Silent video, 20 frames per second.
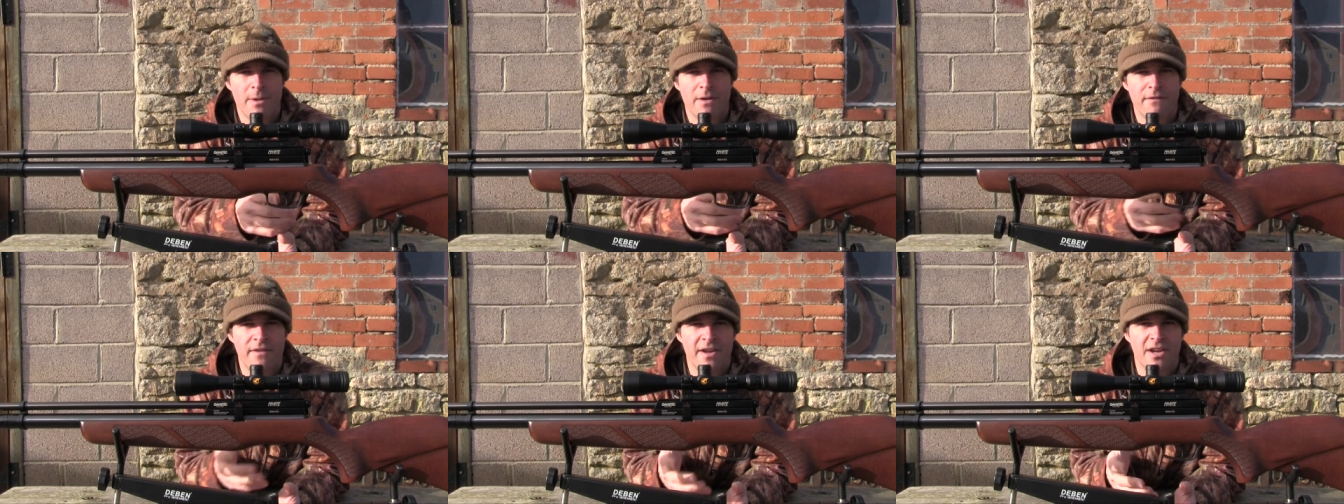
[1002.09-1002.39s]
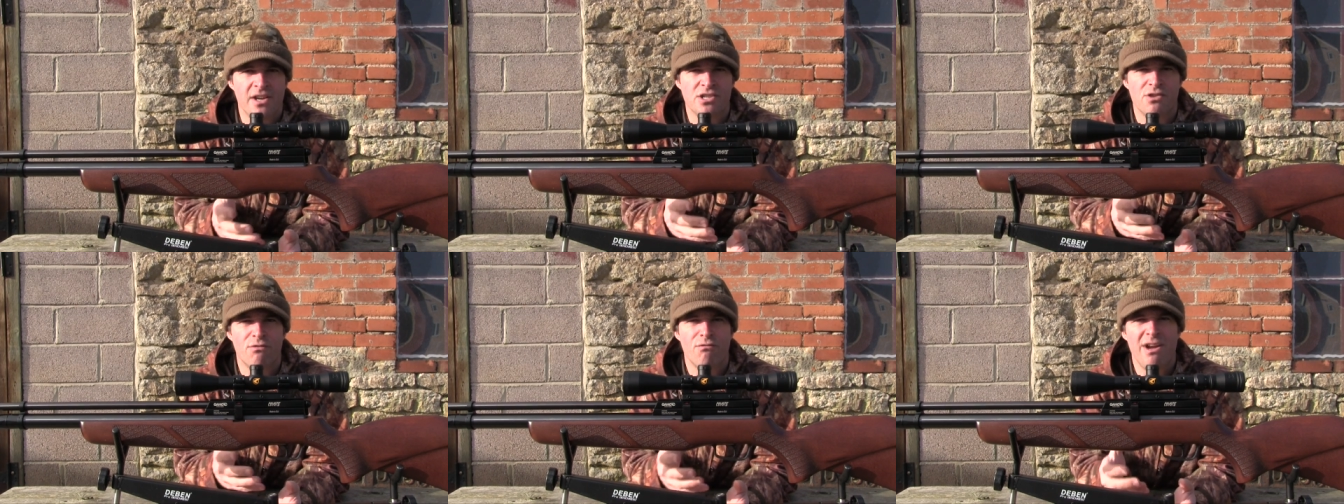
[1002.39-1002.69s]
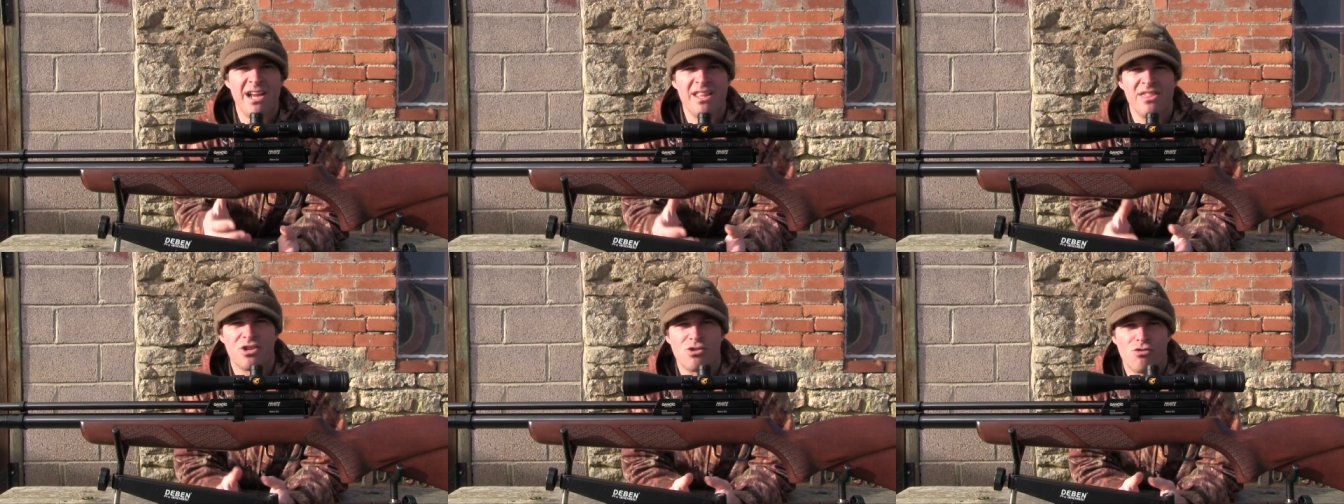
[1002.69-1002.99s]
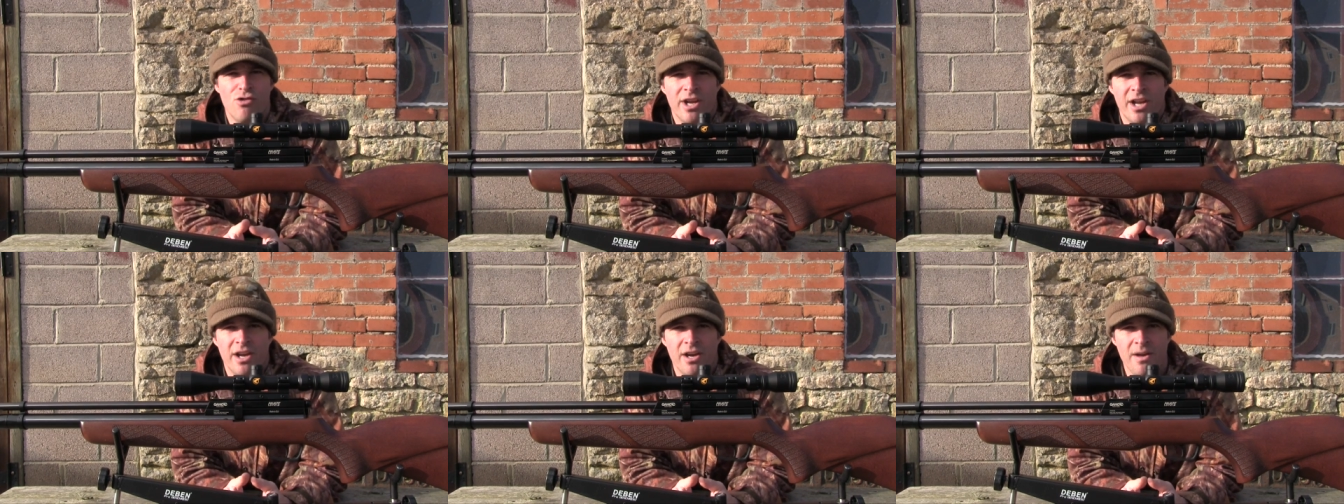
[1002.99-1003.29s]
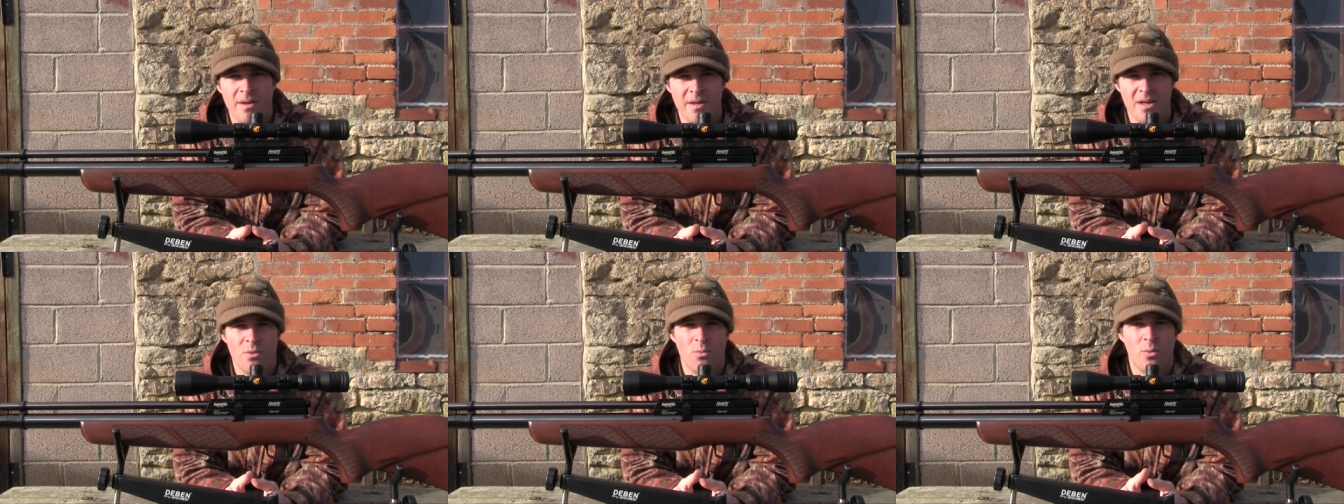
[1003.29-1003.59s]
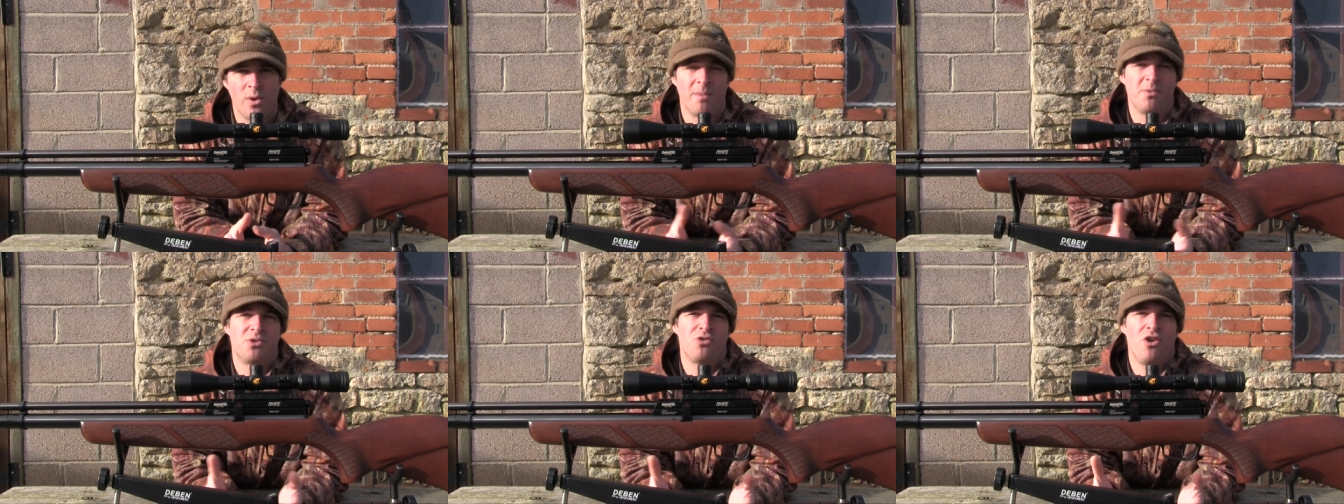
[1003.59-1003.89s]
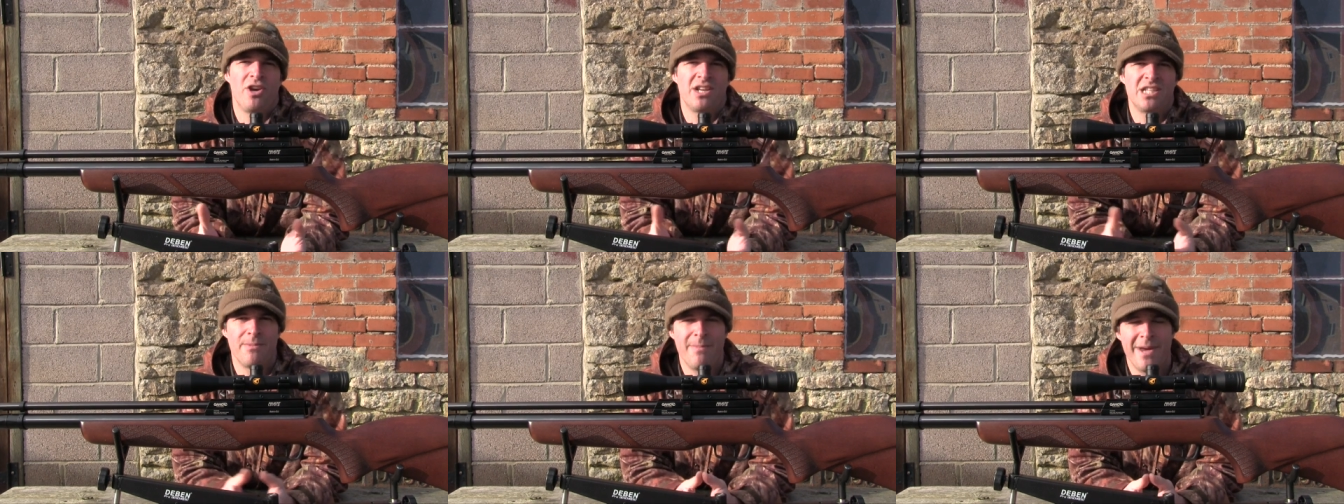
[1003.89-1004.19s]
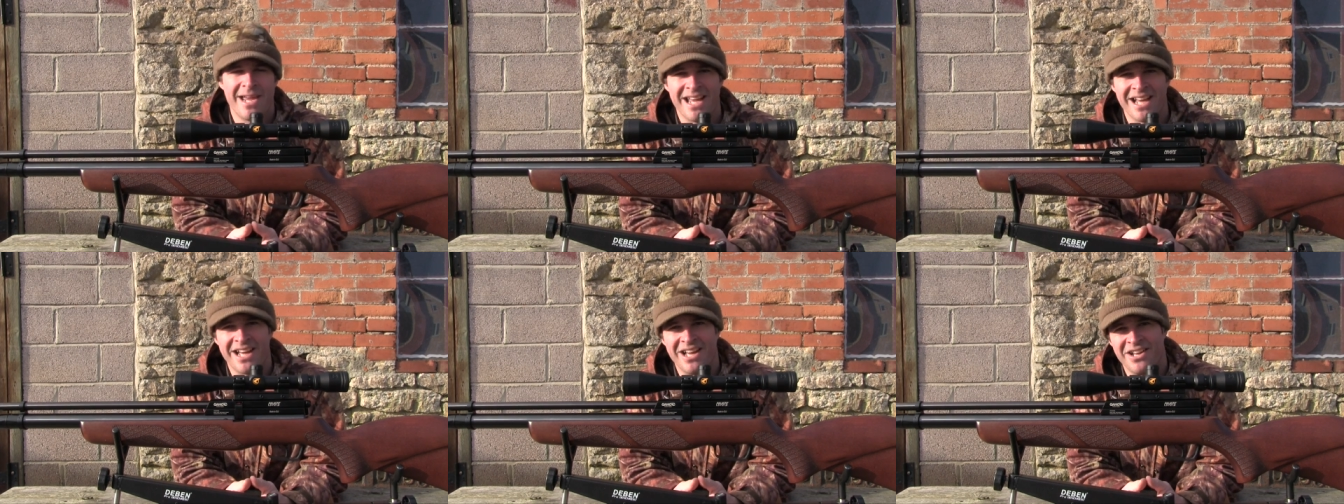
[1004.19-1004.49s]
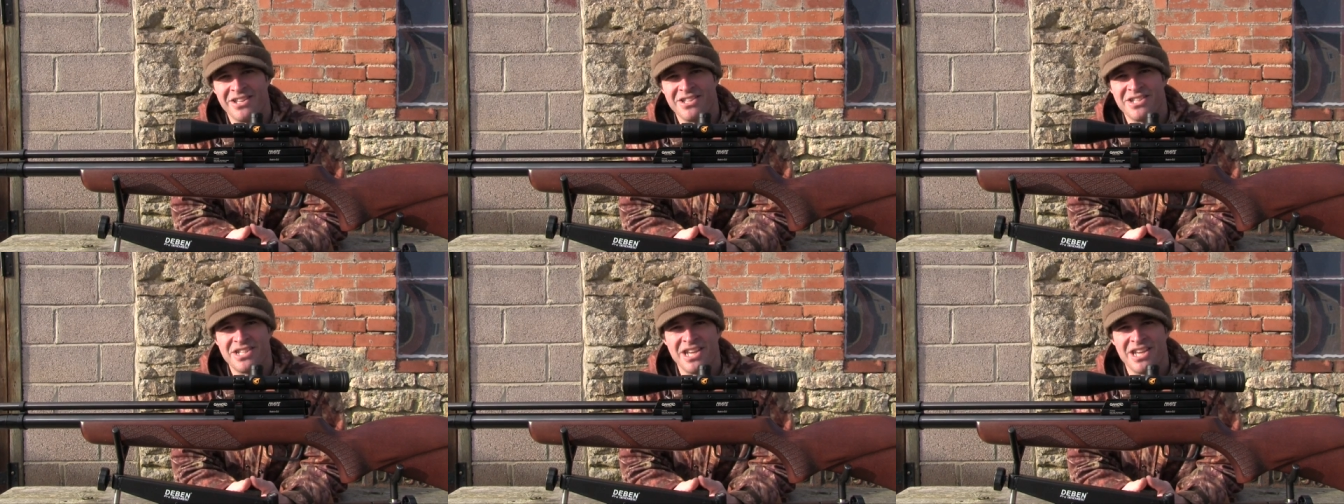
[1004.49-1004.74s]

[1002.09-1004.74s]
my fingers around the trigger when I'm trying to make a gun